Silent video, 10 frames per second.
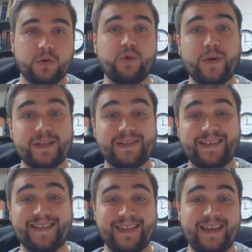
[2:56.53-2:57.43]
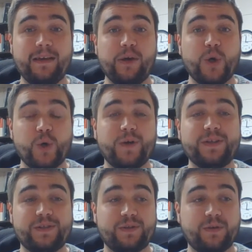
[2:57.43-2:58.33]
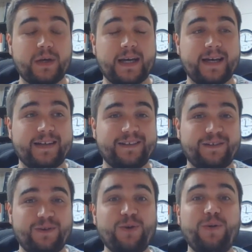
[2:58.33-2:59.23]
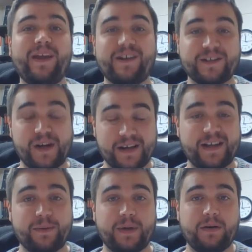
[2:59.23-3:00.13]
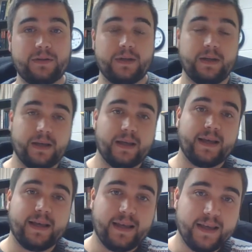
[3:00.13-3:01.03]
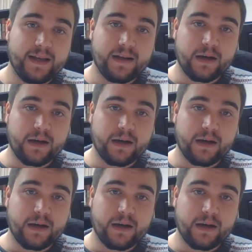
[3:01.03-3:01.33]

who is the theme, who we are talking about in